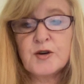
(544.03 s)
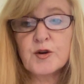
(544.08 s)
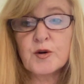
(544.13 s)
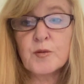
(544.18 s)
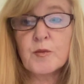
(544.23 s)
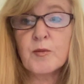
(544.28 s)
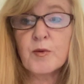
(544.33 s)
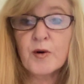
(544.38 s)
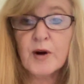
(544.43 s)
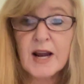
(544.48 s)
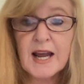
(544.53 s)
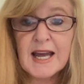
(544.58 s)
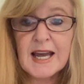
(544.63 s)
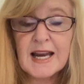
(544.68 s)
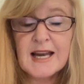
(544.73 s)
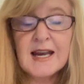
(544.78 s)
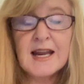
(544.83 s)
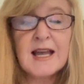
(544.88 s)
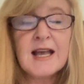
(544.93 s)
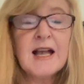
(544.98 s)
your
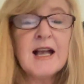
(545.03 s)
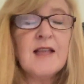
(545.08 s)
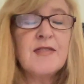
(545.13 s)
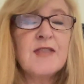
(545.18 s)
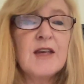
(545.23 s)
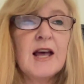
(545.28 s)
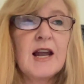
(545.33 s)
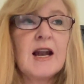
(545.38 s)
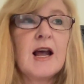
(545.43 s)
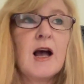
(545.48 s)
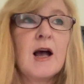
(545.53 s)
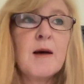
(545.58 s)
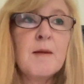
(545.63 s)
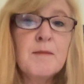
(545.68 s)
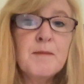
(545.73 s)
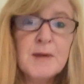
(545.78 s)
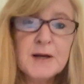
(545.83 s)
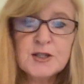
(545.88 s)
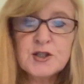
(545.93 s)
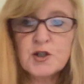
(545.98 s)
brain that
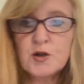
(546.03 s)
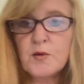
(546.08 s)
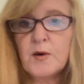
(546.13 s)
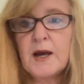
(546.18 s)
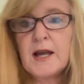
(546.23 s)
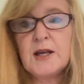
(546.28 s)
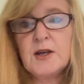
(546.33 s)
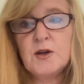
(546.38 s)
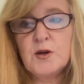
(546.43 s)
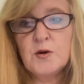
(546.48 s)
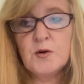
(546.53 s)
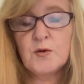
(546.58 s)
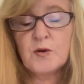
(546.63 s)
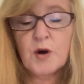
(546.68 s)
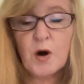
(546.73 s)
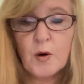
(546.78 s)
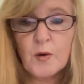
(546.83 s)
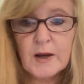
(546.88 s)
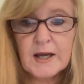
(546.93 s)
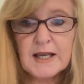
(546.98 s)
habituate you
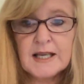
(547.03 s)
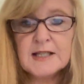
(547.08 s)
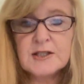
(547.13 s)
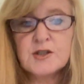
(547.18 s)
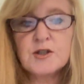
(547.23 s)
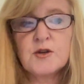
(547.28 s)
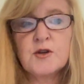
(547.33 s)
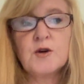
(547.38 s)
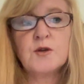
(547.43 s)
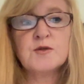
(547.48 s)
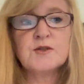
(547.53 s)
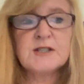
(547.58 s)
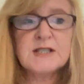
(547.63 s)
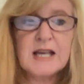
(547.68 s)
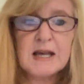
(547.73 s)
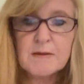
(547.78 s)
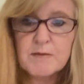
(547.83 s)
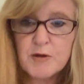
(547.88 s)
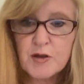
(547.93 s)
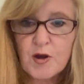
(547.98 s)
going into those
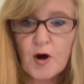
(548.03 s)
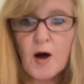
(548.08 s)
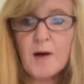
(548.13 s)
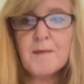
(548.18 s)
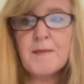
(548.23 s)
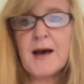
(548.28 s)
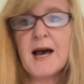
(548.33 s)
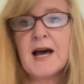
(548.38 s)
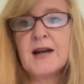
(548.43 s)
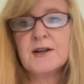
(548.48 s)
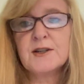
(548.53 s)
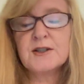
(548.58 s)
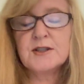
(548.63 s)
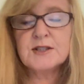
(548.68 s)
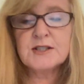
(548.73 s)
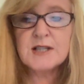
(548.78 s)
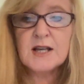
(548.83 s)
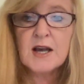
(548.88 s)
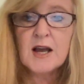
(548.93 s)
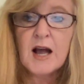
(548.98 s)
same thought
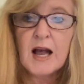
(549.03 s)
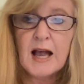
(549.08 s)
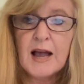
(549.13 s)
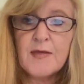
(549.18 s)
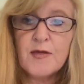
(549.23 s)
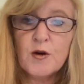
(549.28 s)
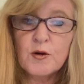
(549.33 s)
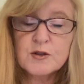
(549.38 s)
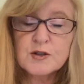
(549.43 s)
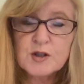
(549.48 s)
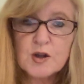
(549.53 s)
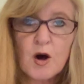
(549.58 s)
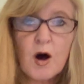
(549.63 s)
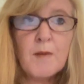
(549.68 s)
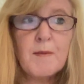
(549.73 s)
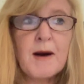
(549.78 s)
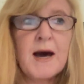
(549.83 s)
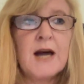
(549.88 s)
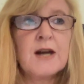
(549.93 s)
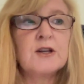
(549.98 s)
patterns, and those thought
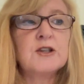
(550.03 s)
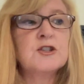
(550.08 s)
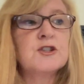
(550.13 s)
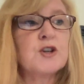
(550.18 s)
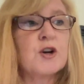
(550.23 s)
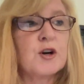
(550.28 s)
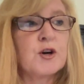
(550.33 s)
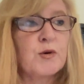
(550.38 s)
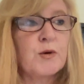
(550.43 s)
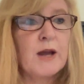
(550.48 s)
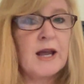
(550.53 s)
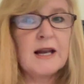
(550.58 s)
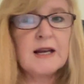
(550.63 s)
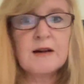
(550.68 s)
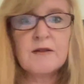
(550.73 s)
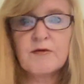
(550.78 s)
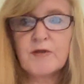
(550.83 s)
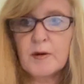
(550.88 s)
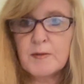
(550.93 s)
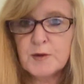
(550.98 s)
patterns are
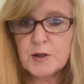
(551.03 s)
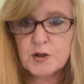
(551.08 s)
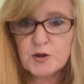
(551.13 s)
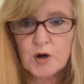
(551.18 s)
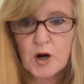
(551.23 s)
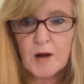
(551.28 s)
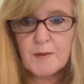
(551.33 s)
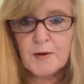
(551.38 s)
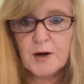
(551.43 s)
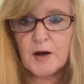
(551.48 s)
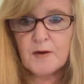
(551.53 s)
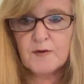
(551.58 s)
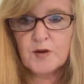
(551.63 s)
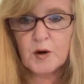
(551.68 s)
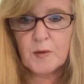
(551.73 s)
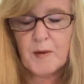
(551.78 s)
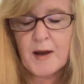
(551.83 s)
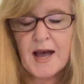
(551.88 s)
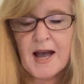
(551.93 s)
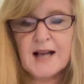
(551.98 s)
created from the trauma of
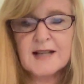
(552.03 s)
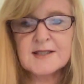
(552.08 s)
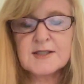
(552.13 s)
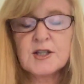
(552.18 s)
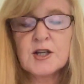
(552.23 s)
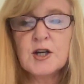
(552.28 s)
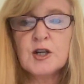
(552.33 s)
your past.